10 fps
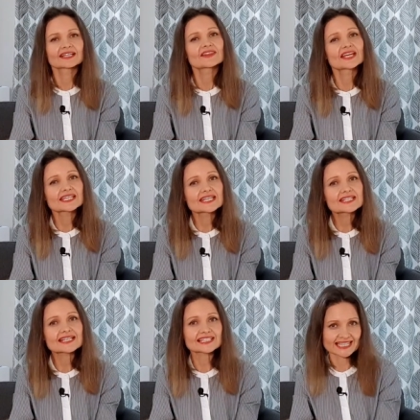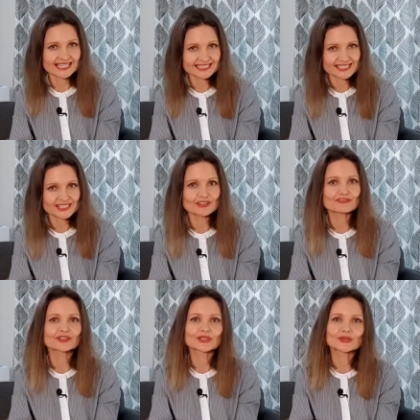There is a tendency
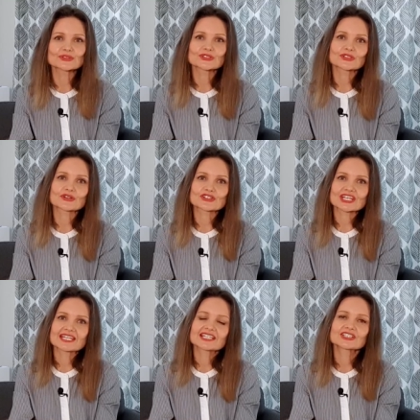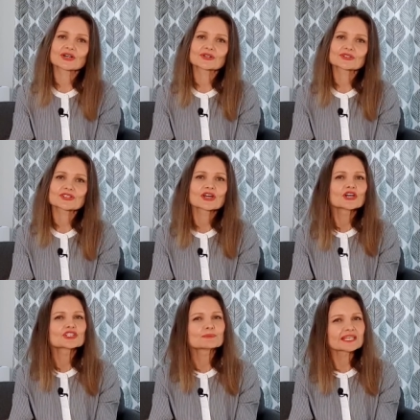for low to non-shedding dogs
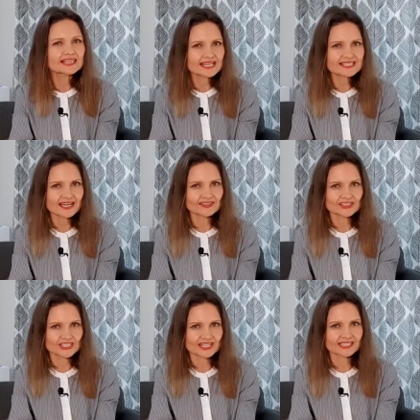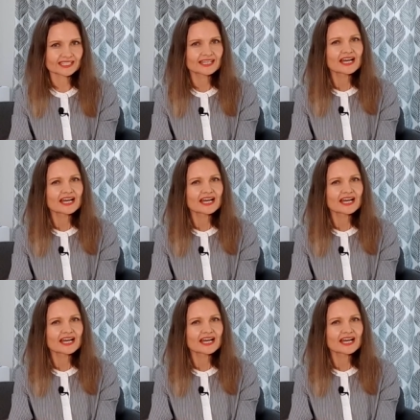to be less allergenic,